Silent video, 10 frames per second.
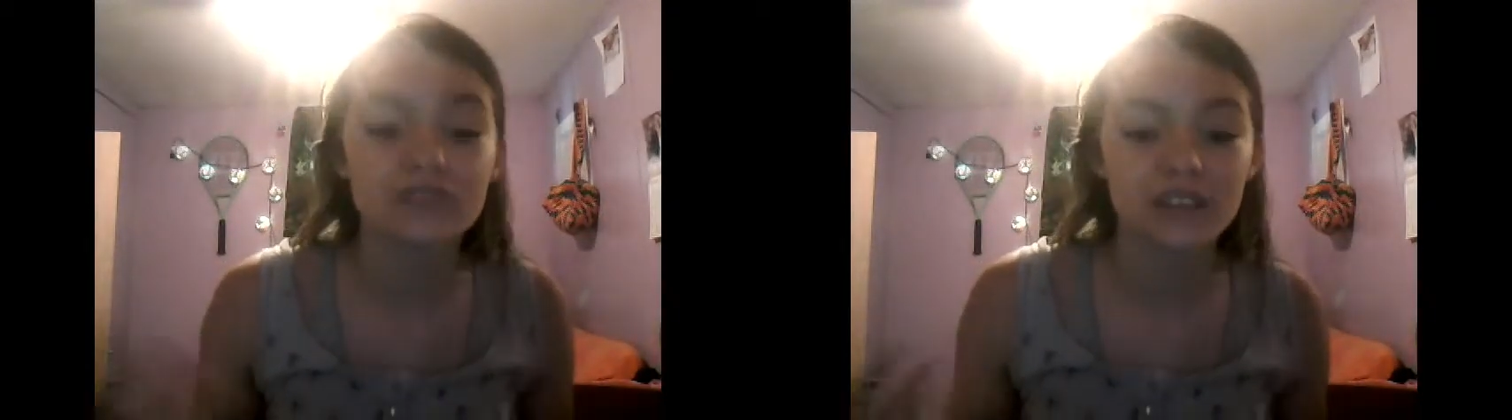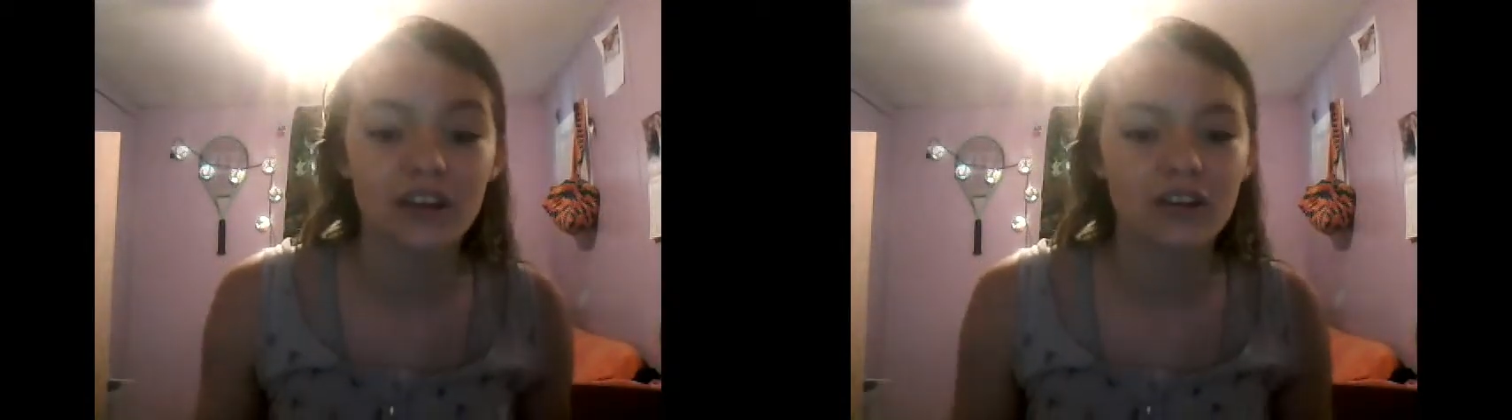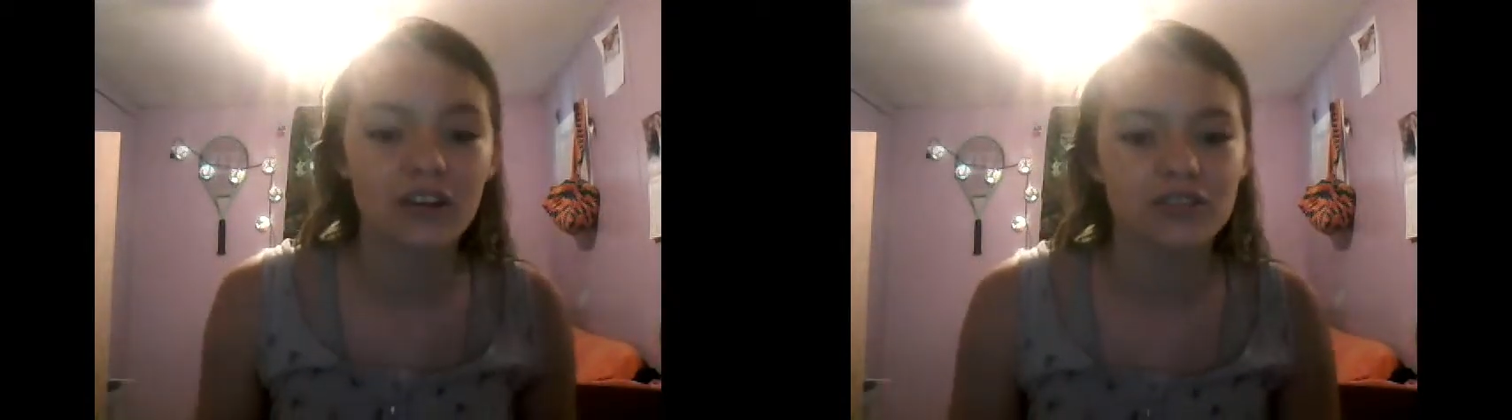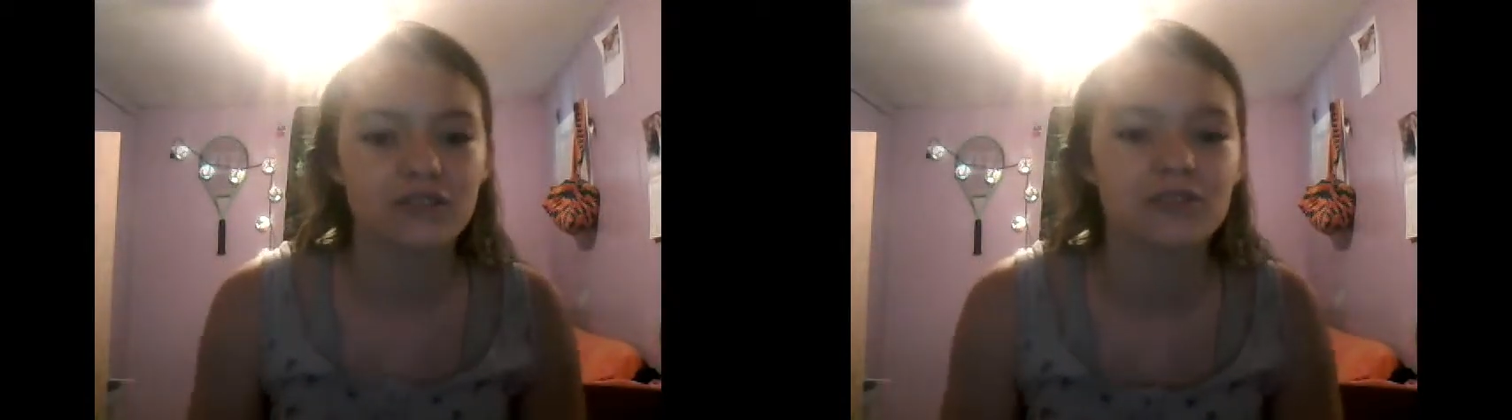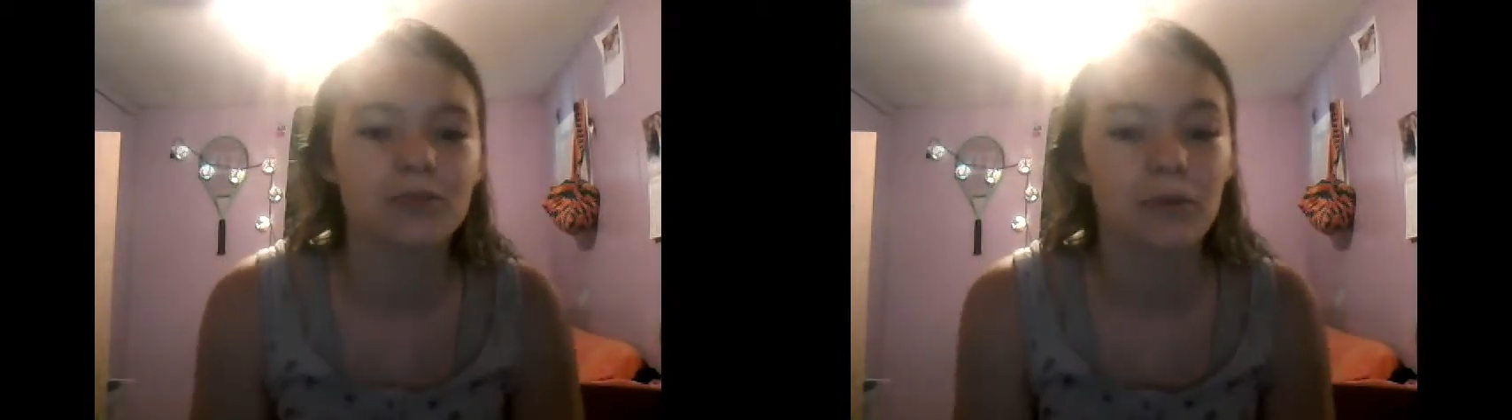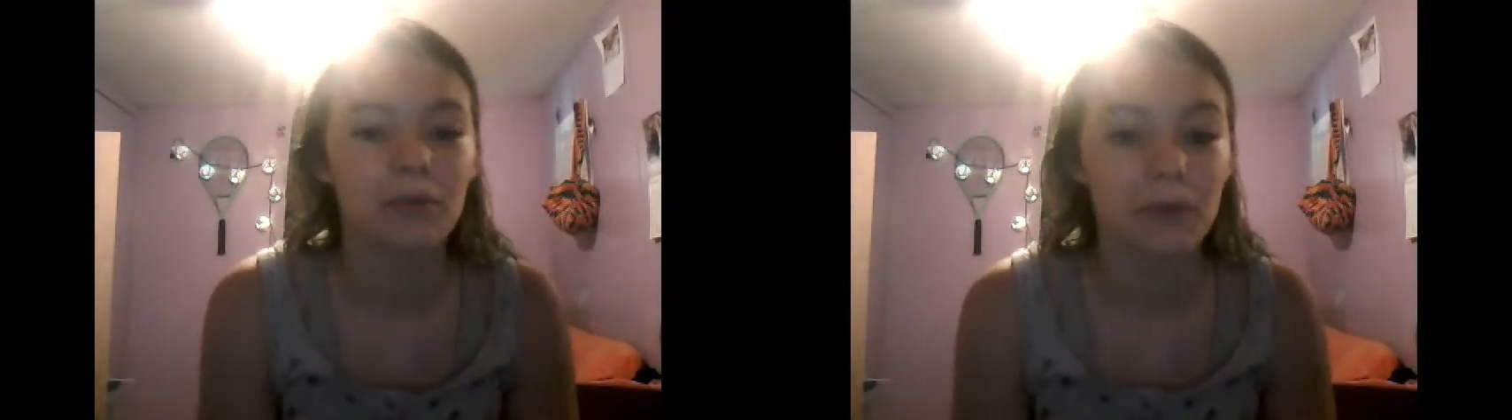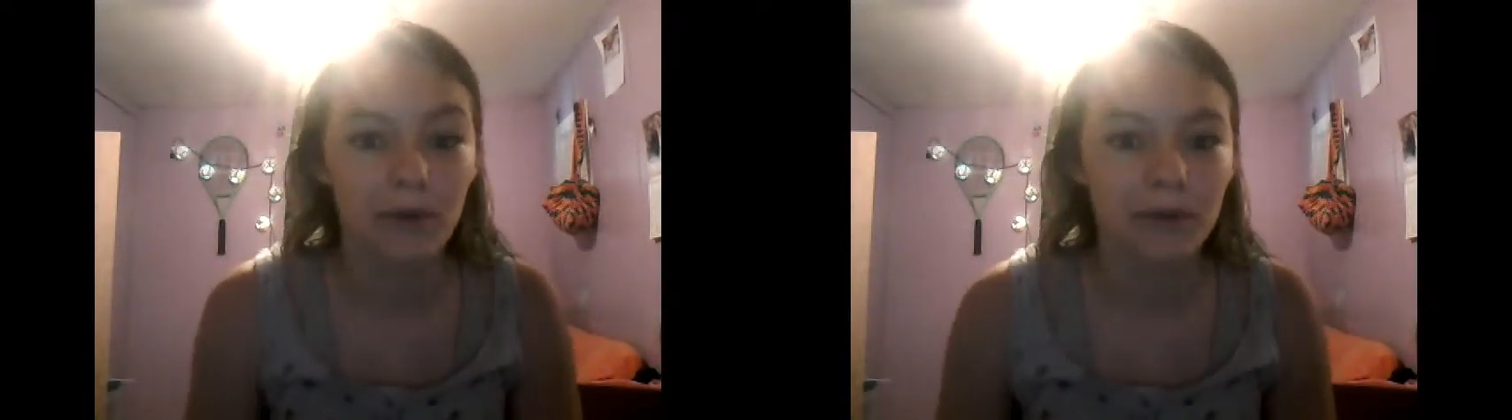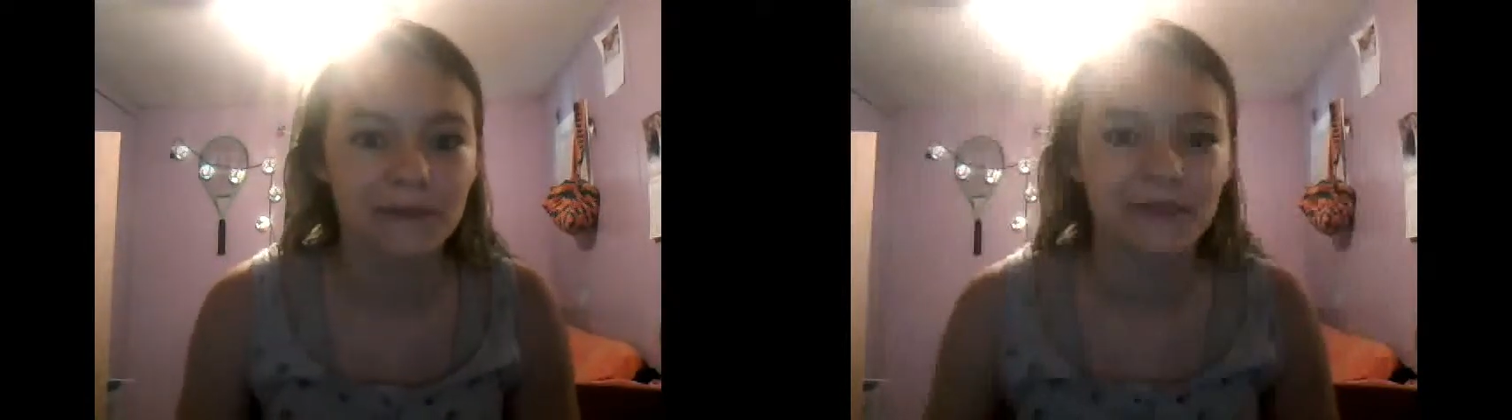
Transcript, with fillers: to get on YouTube on my mom's